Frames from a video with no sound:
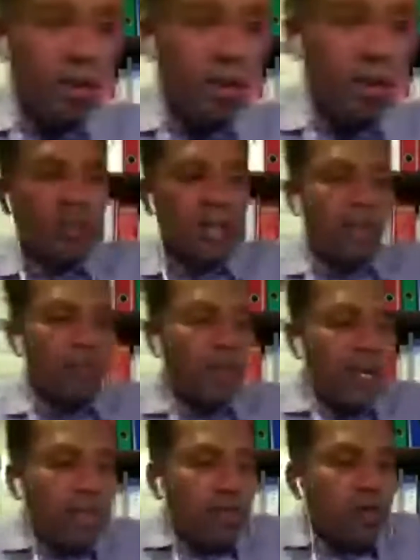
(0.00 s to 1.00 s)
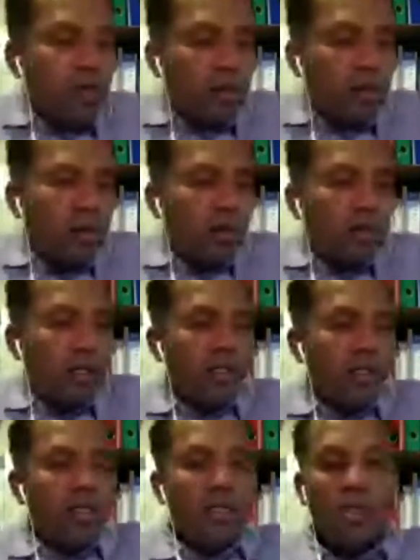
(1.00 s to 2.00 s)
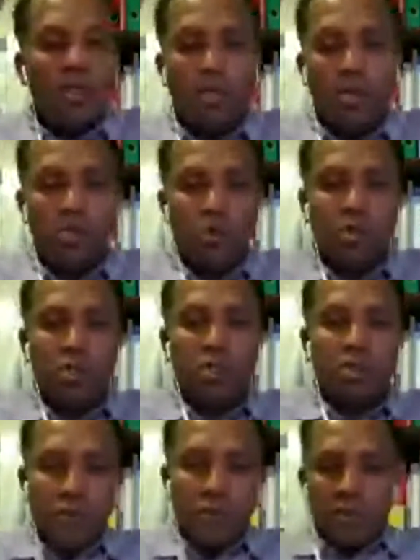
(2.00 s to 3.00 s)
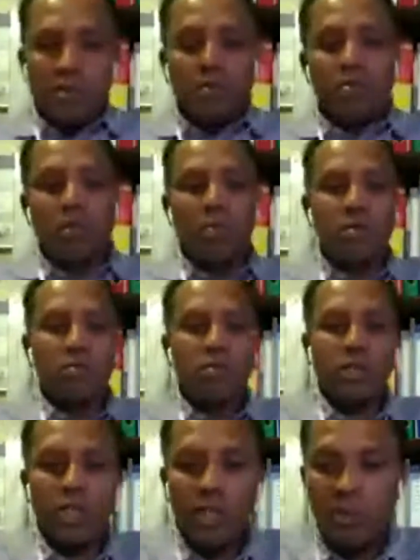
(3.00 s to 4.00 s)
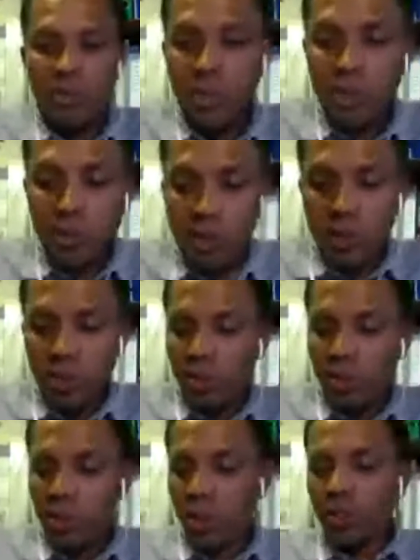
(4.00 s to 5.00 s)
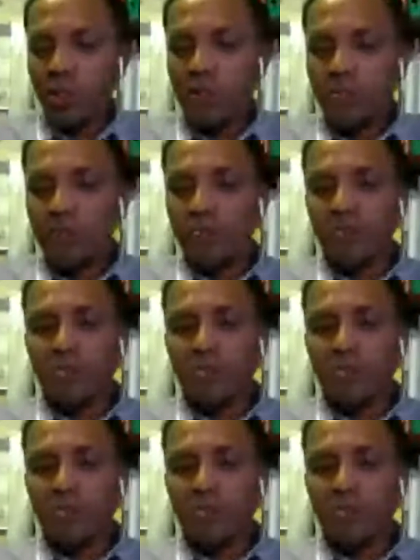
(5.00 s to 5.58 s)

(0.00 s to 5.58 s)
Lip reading: call questions, but we can have a discussion on that, around it.